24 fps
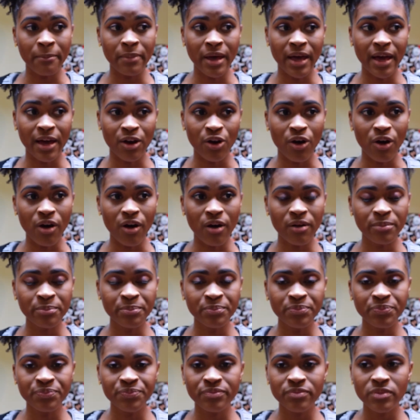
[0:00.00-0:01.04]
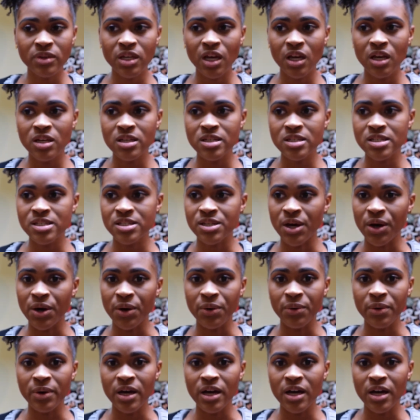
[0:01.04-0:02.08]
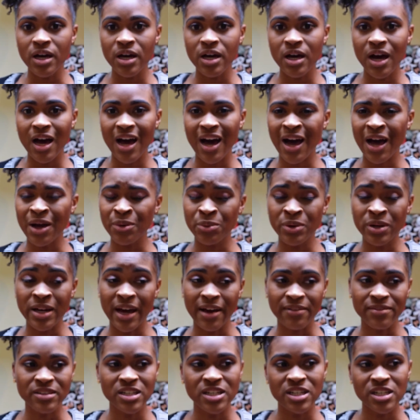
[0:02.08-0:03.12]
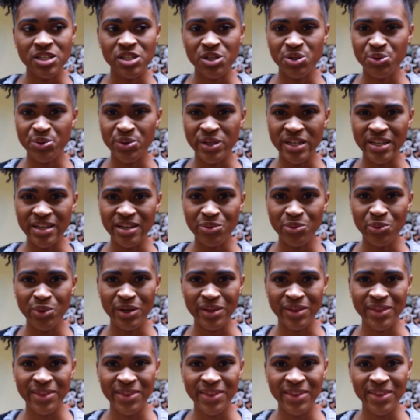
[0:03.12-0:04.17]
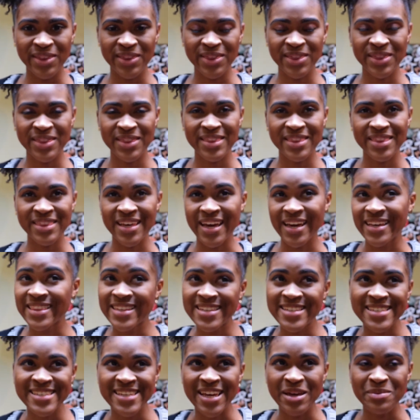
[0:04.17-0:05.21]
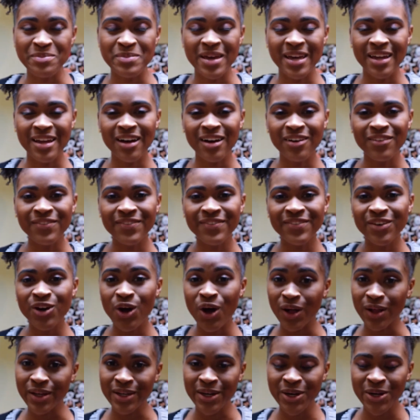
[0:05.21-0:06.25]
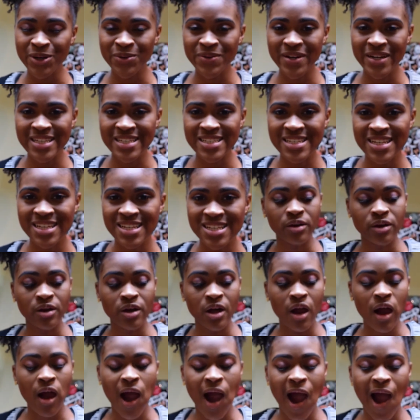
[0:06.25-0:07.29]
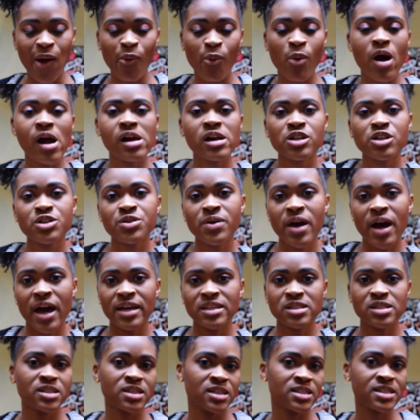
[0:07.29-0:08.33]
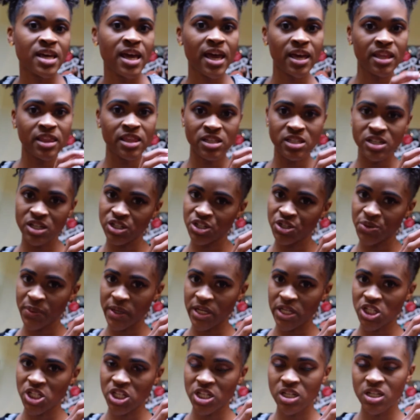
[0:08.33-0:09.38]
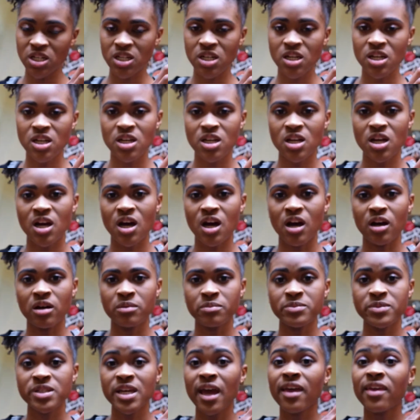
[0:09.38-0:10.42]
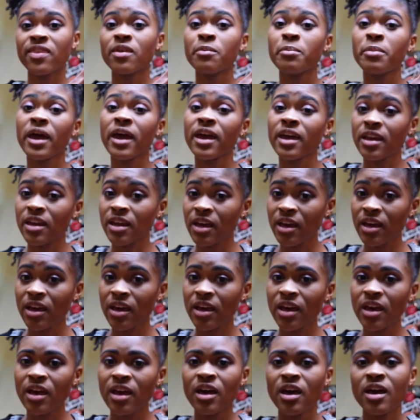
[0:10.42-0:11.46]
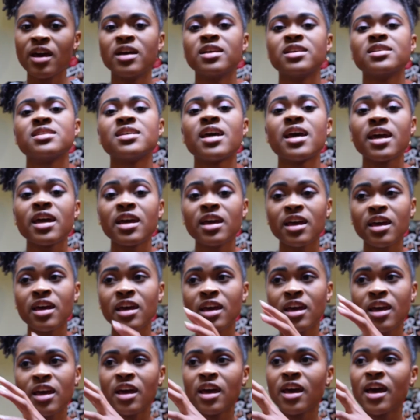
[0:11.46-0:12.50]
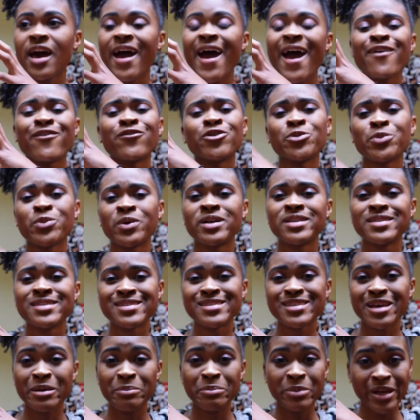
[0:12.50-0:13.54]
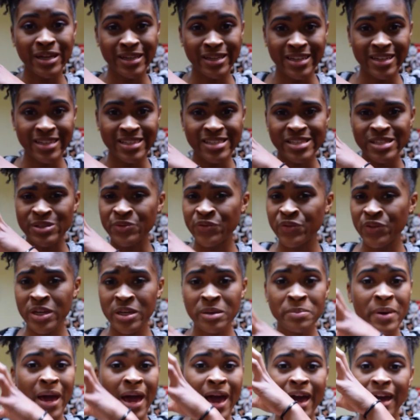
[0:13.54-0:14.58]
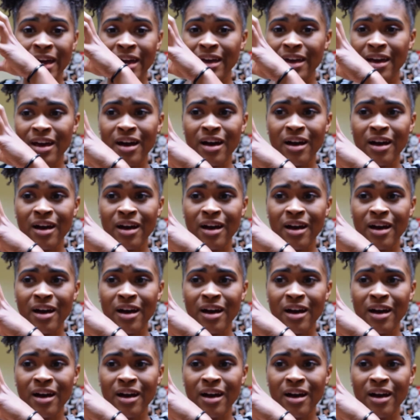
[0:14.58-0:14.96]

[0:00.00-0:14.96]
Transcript: at all. So I would have to disagree with the statement of calling her racist. I want you guys to take the situation, take the painting, take everyone's opinions, feedback,